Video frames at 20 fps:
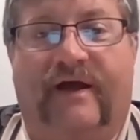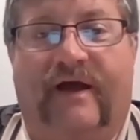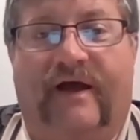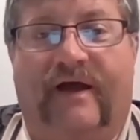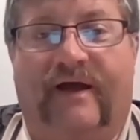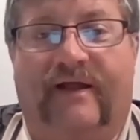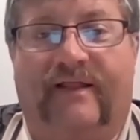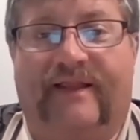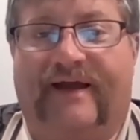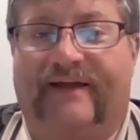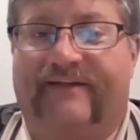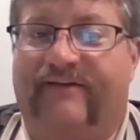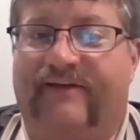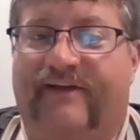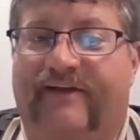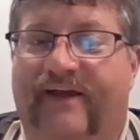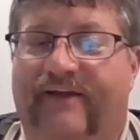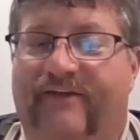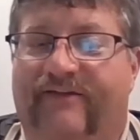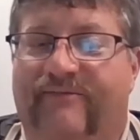Uh, lots of
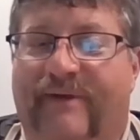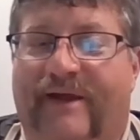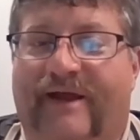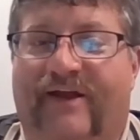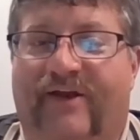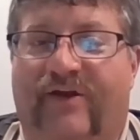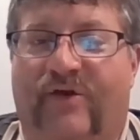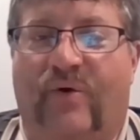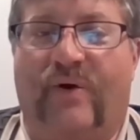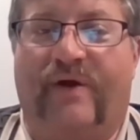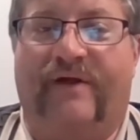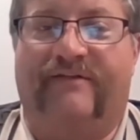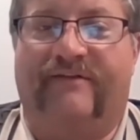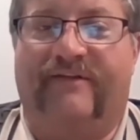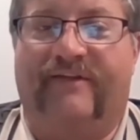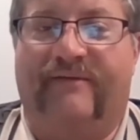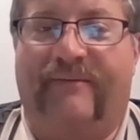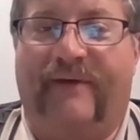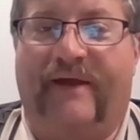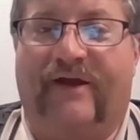kids making noise
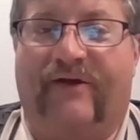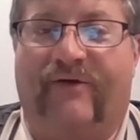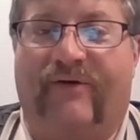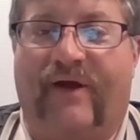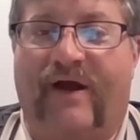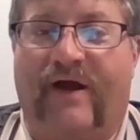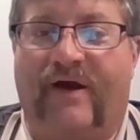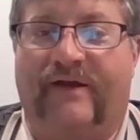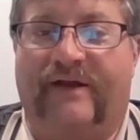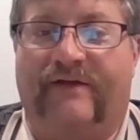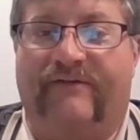in the background,